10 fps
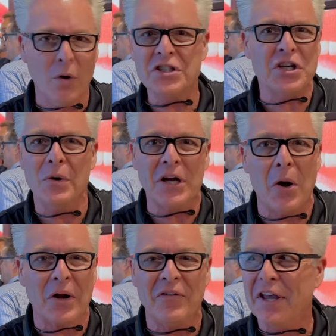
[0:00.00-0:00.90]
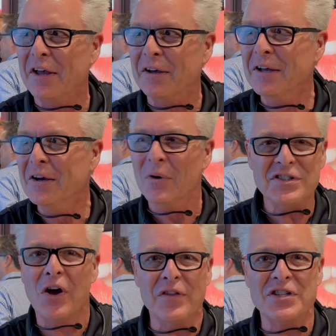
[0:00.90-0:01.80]
what's going on over here?
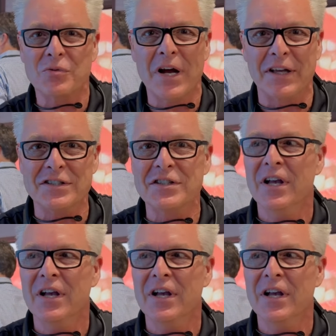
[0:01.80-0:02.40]
What's all this ruckus?